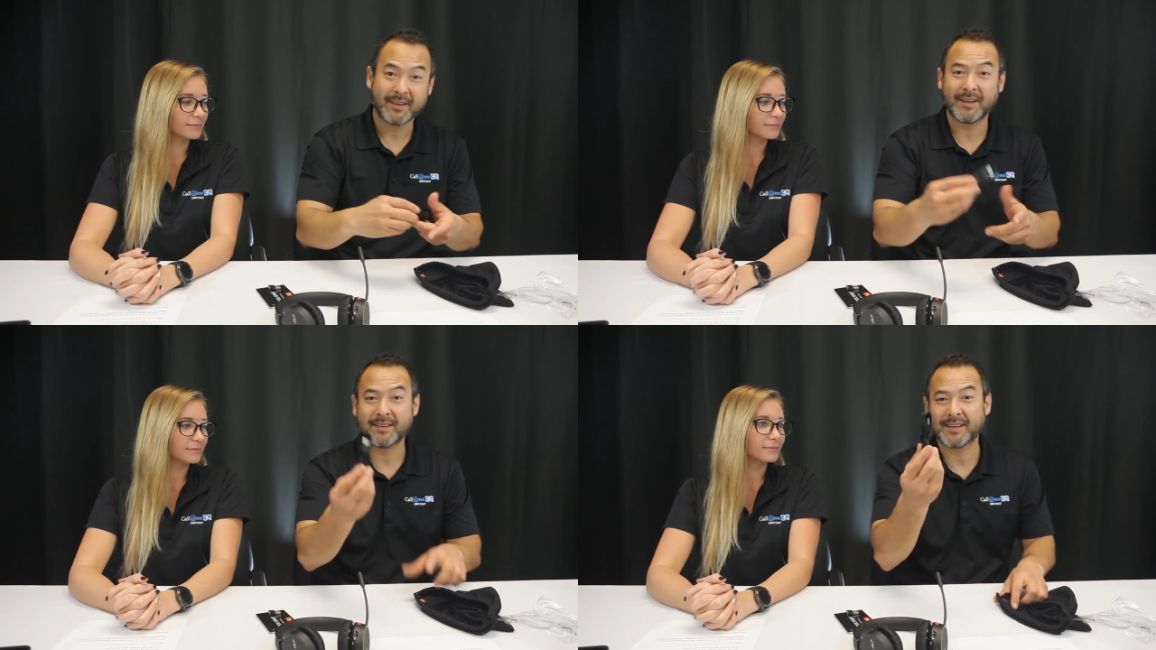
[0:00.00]

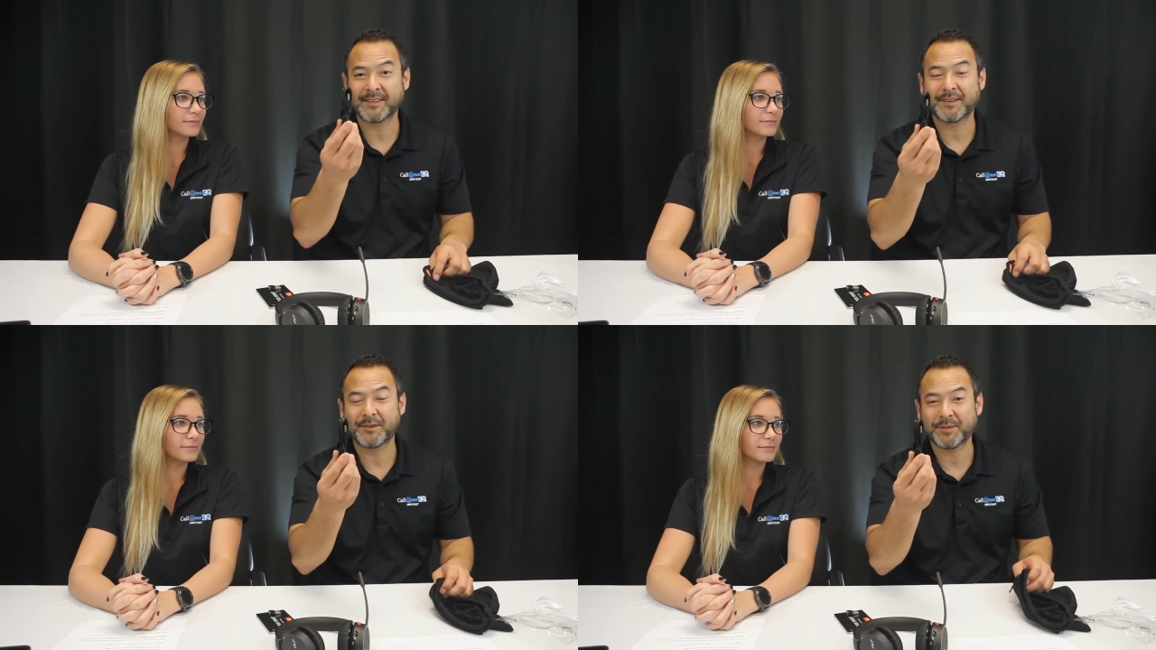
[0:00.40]
Speaker 1: And you get
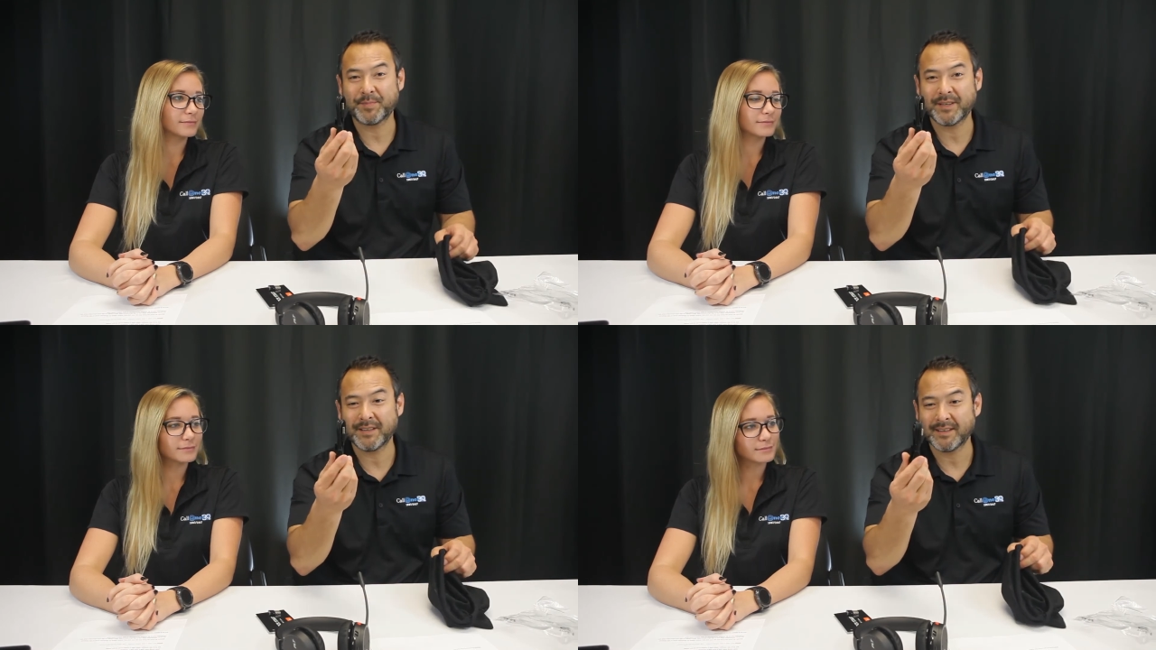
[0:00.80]
your
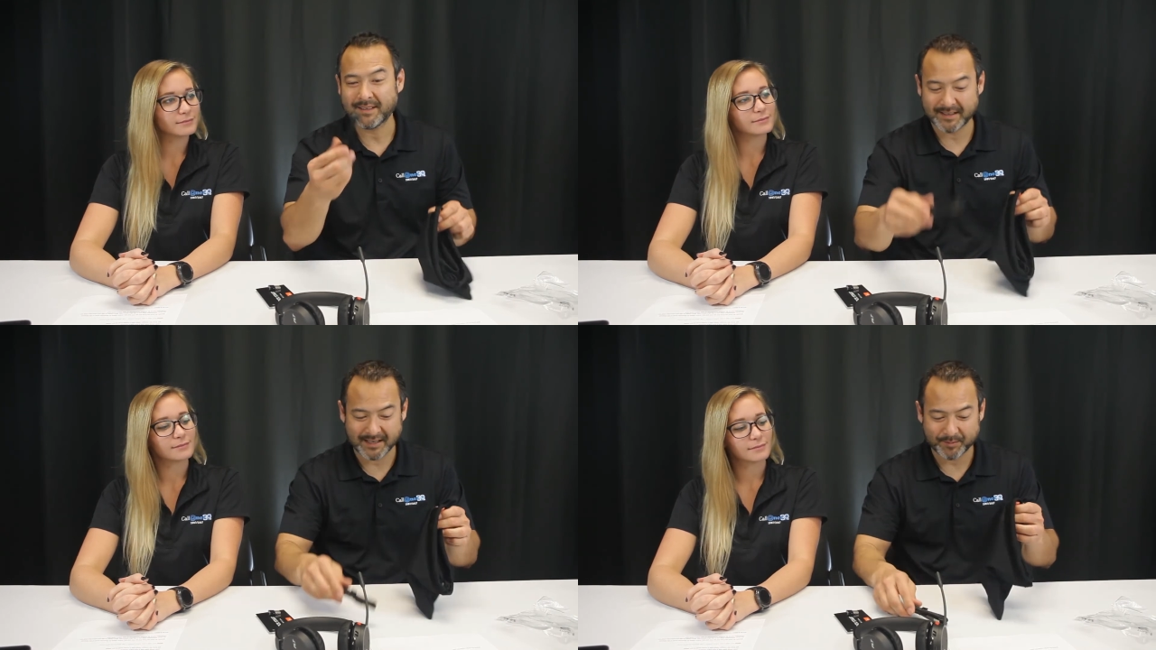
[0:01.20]
USB
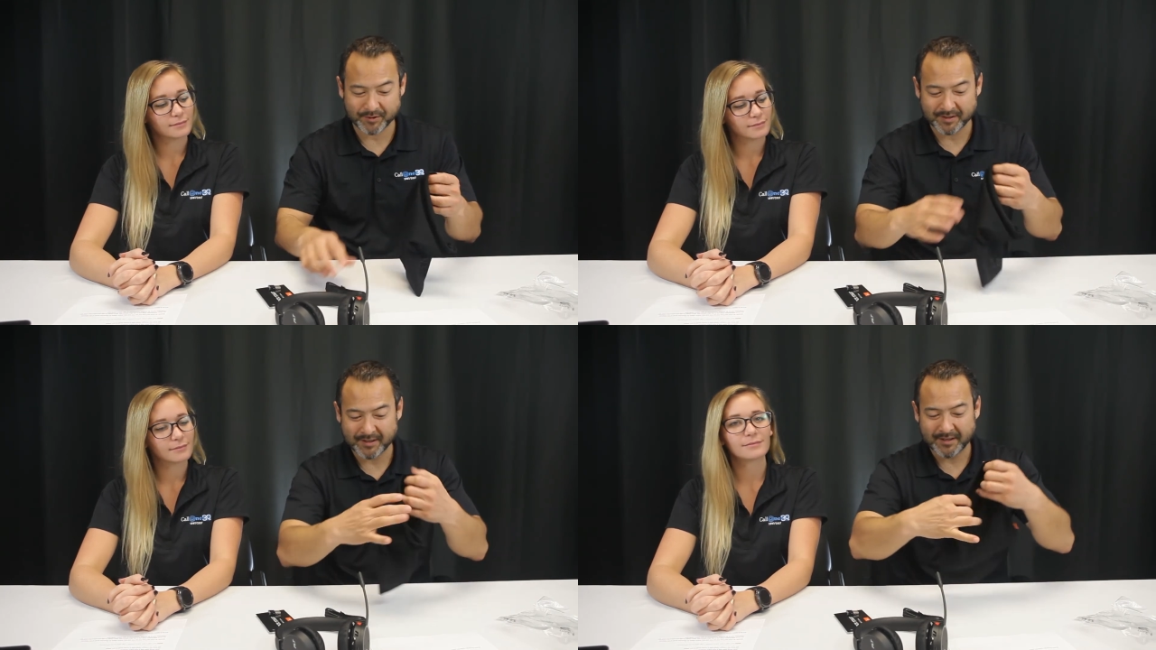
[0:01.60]

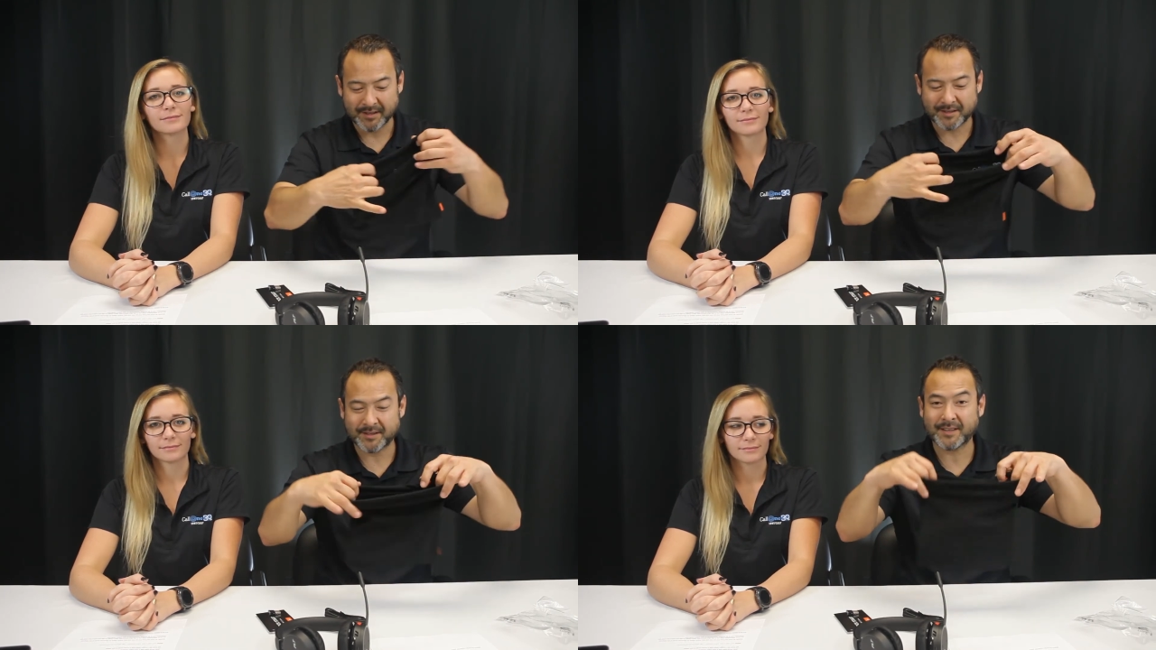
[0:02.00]
cable.
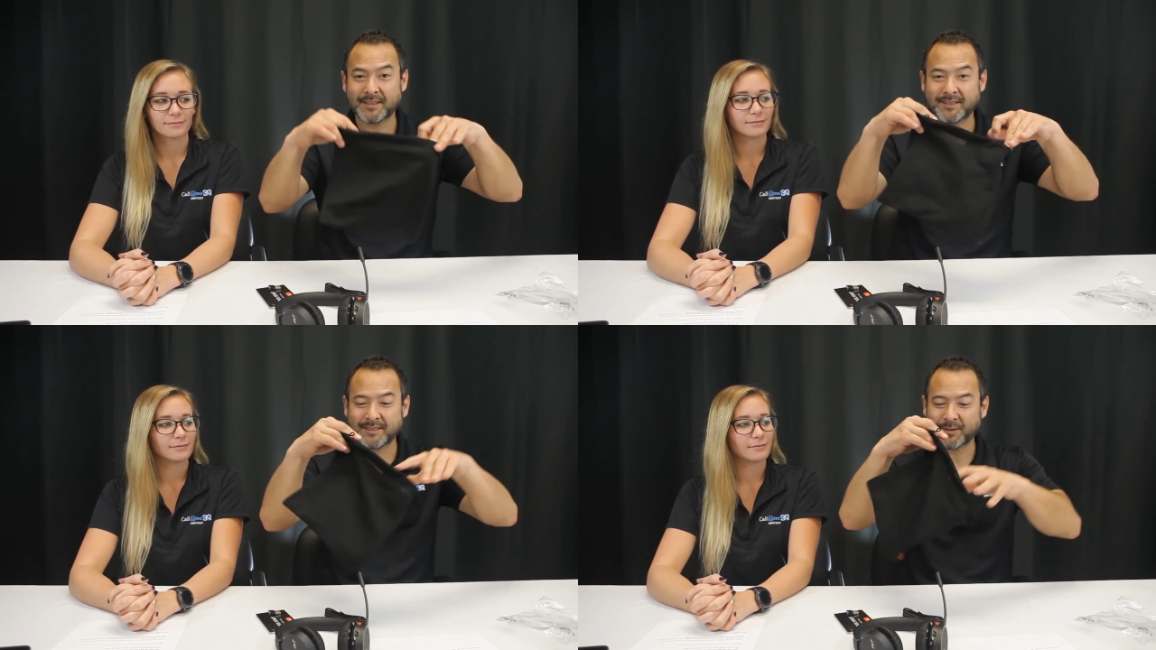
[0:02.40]
So you
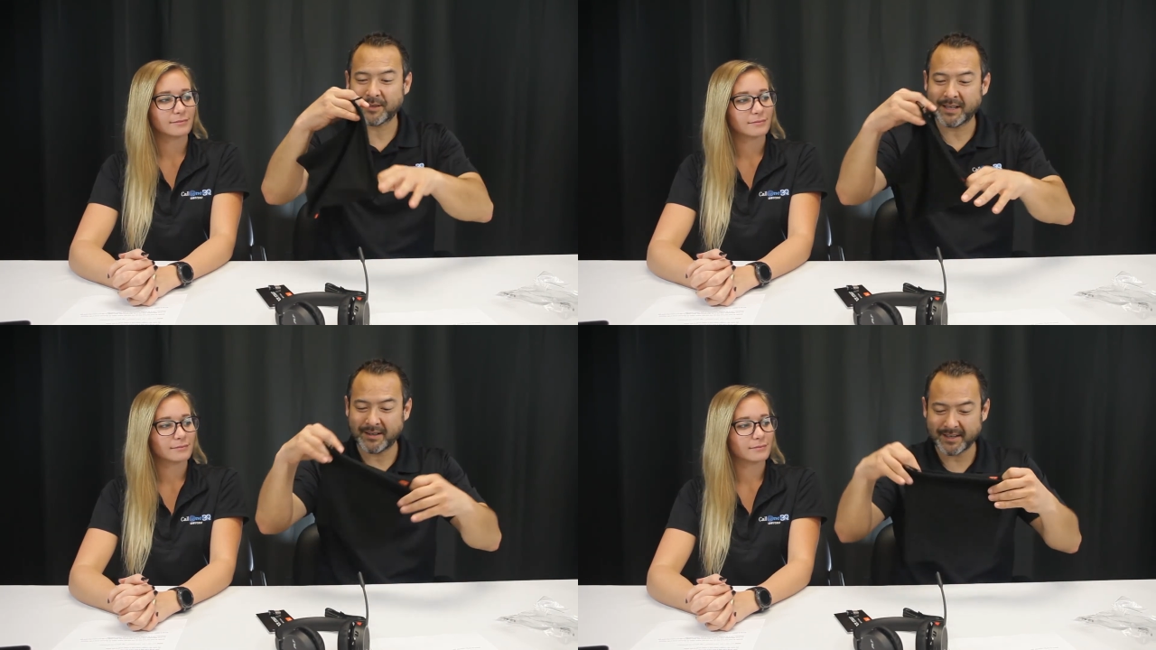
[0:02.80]
get this little
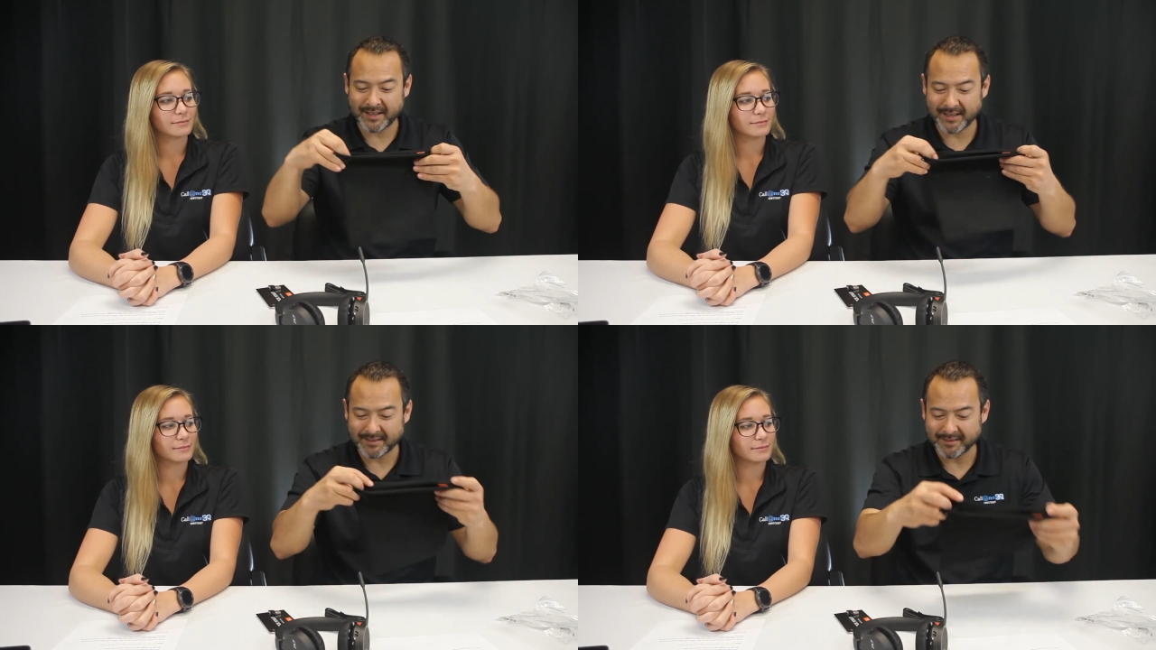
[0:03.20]
carry
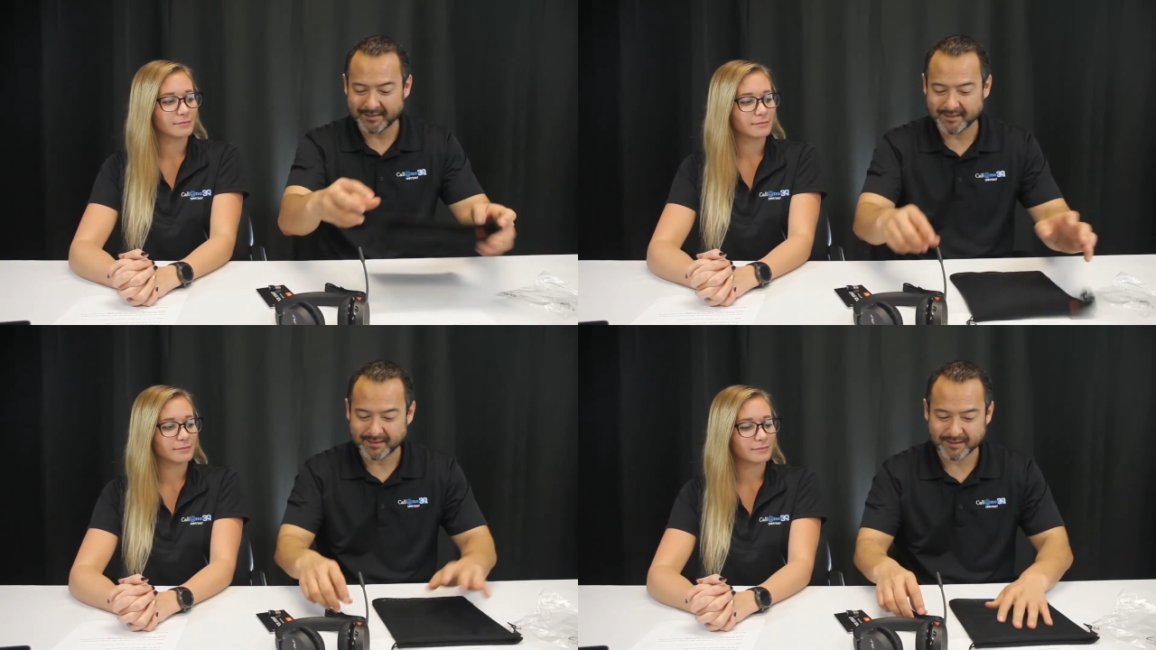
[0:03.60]
case